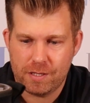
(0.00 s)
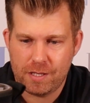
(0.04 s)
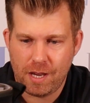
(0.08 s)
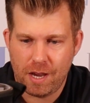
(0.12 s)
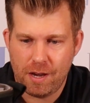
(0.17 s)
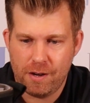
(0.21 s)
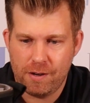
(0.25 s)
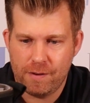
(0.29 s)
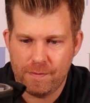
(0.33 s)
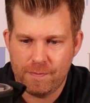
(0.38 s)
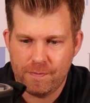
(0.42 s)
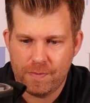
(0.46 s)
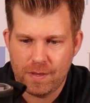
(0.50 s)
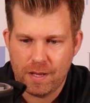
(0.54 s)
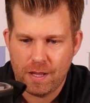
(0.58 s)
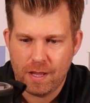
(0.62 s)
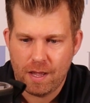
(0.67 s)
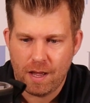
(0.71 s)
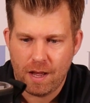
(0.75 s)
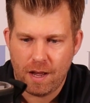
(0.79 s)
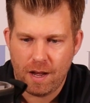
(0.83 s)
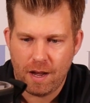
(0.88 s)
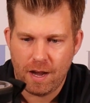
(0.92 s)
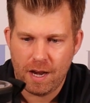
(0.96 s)
So
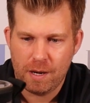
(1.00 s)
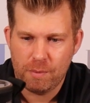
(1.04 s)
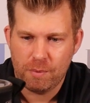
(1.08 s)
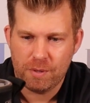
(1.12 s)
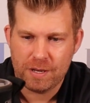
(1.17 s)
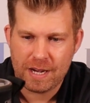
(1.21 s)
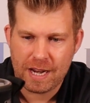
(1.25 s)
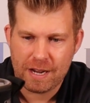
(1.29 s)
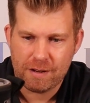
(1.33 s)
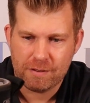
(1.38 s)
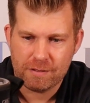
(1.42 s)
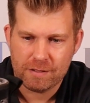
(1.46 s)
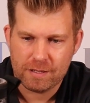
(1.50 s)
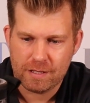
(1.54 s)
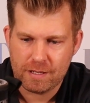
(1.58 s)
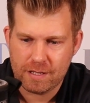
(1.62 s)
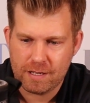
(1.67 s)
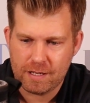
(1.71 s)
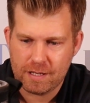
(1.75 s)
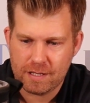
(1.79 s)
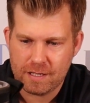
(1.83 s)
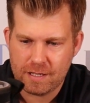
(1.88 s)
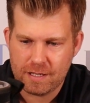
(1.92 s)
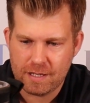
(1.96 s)
I will now
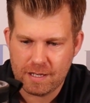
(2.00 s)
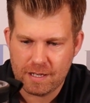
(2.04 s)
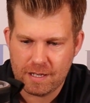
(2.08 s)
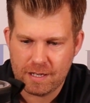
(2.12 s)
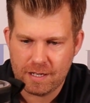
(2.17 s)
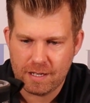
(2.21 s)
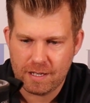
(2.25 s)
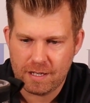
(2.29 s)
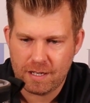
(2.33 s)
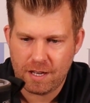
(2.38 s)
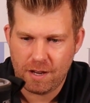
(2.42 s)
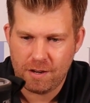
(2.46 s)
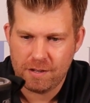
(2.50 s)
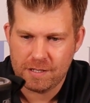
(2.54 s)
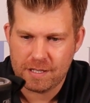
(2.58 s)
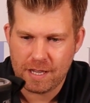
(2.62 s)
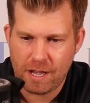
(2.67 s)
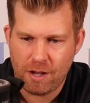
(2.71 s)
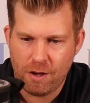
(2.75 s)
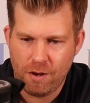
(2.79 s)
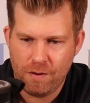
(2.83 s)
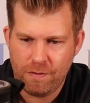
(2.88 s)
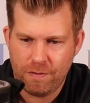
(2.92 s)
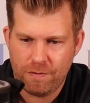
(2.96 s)
close
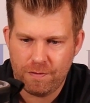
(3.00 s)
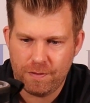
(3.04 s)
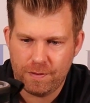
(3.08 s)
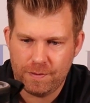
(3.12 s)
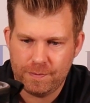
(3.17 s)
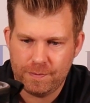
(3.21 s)
that off,